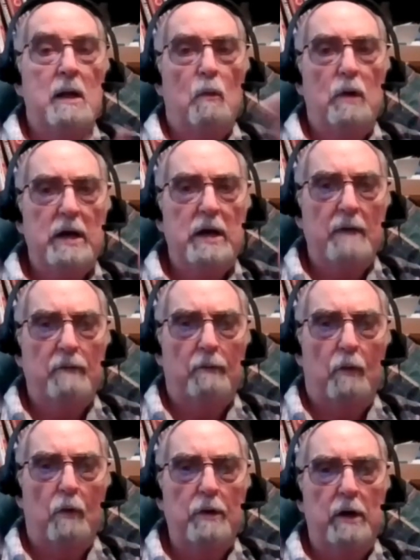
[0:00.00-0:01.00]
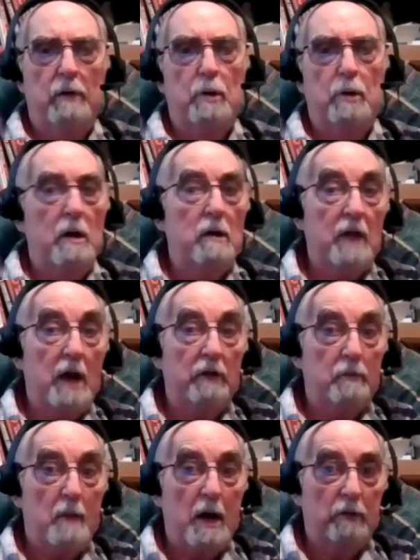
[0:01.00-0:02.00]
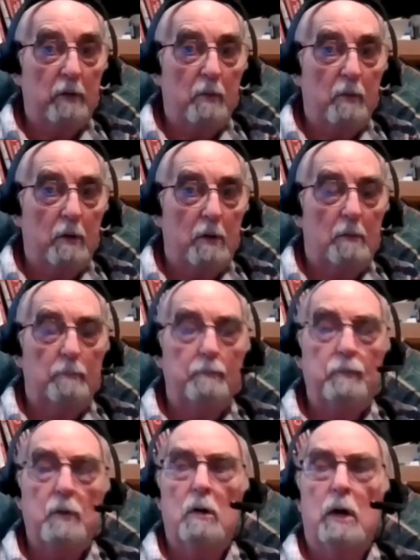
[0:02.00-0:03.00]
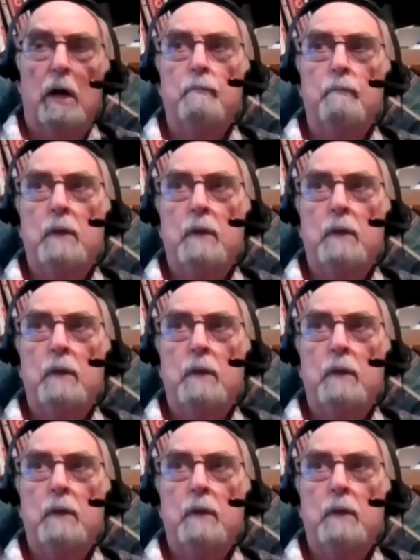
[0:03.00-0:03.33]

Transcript: We did that for 4 years, put 100,000 miles on a motorhome. Okay.